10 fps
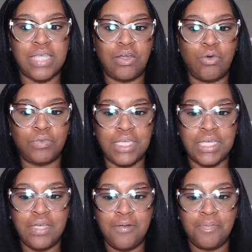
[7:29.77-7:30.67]
That
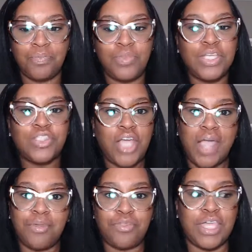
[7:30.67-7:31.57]
only this
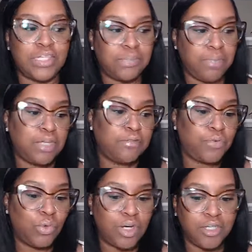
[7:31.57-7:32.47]
type of thing is meant
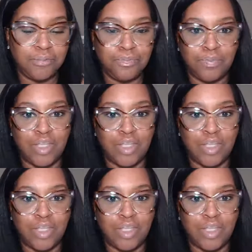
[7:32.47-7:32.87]
for